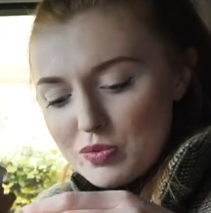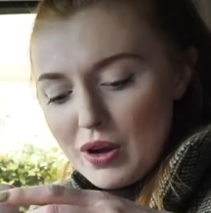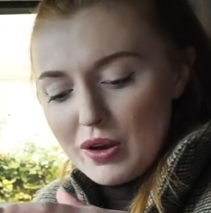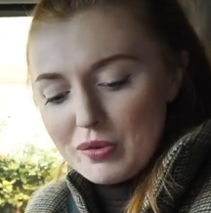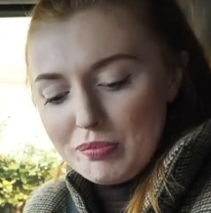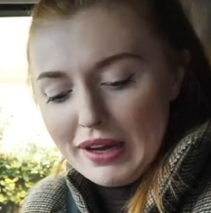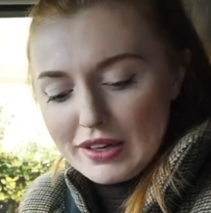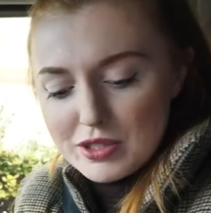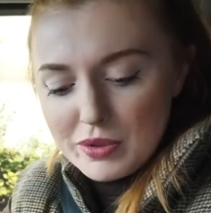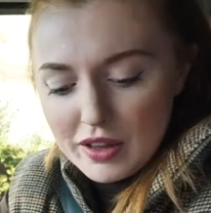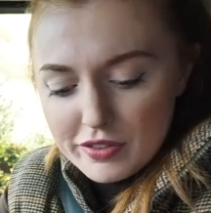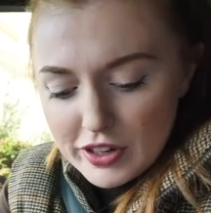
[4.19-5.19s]
Welcome back to
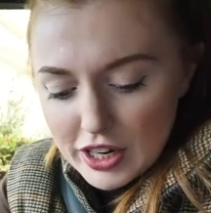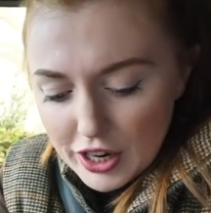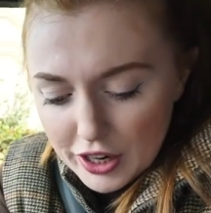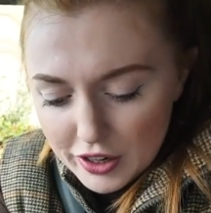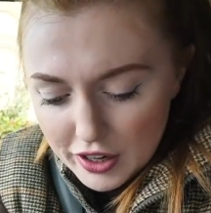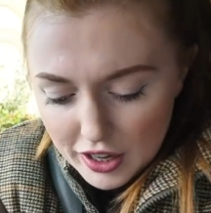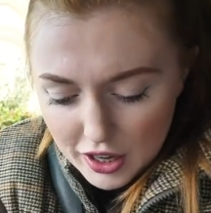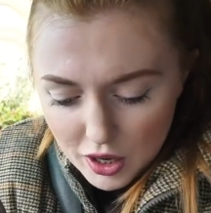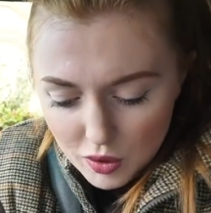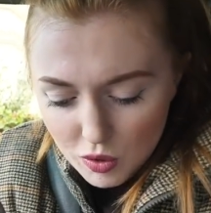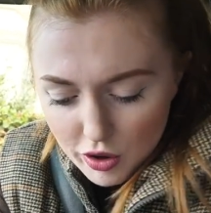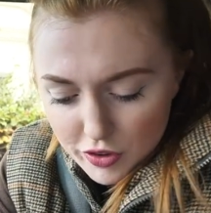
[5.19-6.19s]
another video.
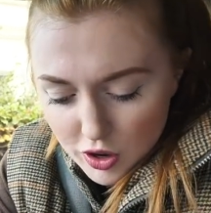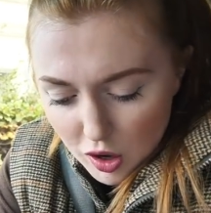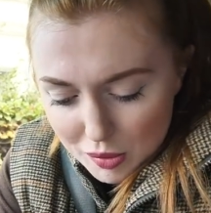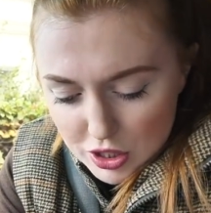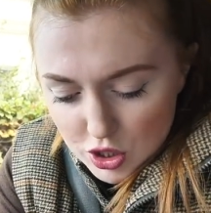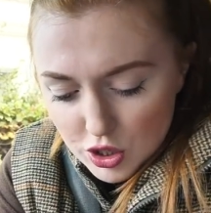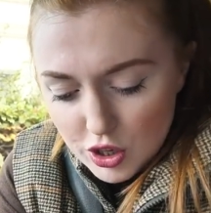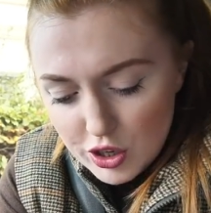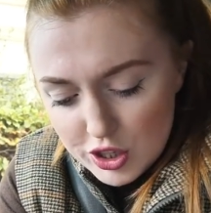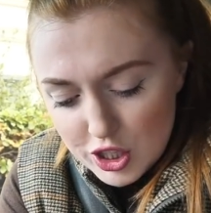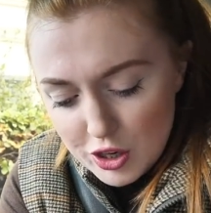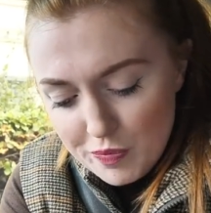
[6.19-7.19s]
What have you got me,
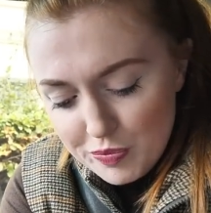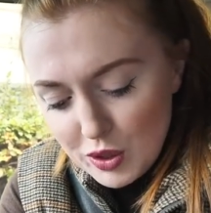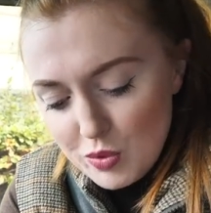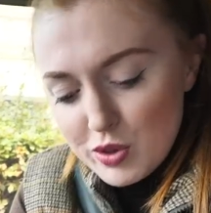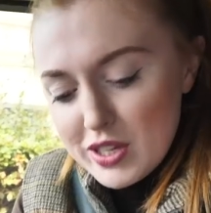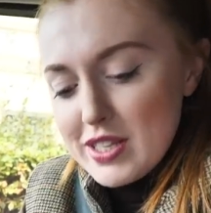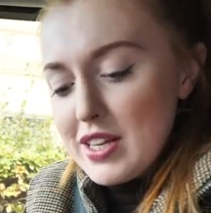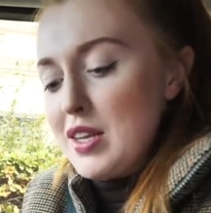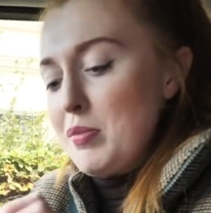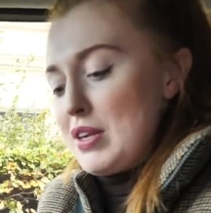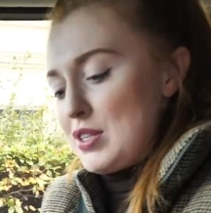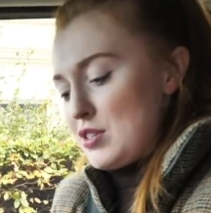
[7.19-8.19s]
George? What is in
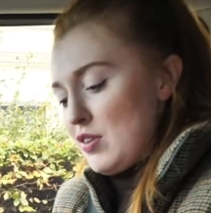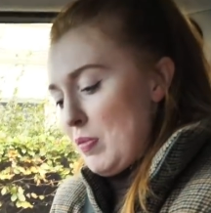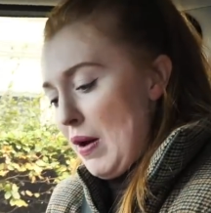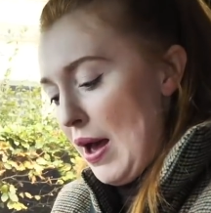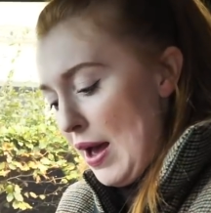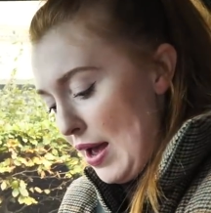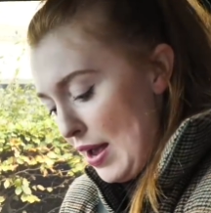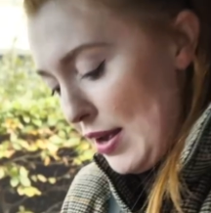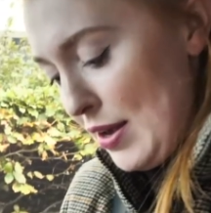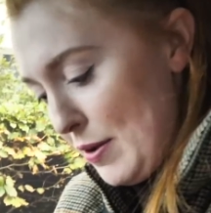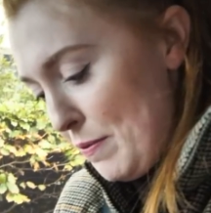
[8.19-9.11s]
the mystery bag?